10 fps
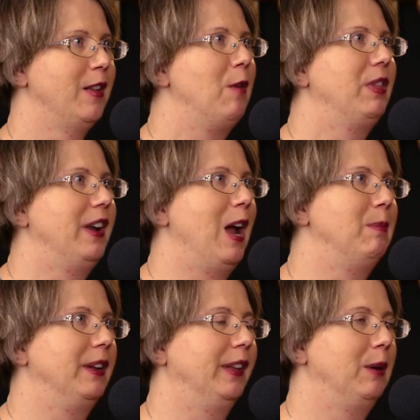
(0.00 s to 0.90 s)
And with it not
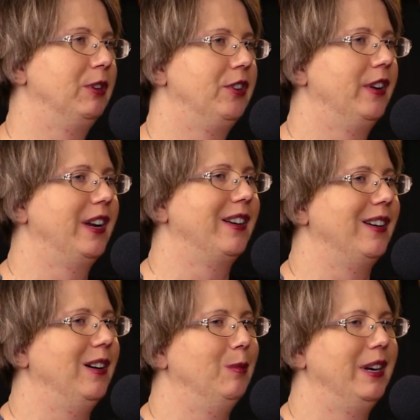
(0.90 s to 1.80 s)
being labeled, you're like,
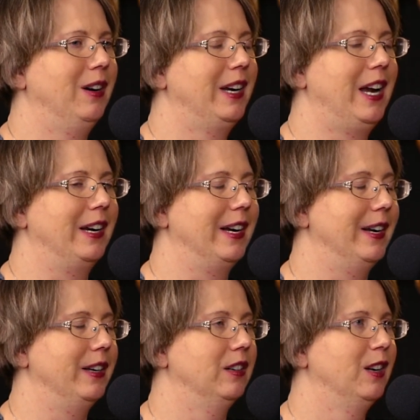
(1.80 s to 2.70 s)
oh, but now I can't get
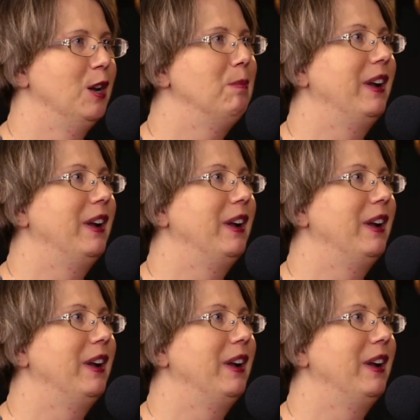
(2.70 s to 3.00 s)
it.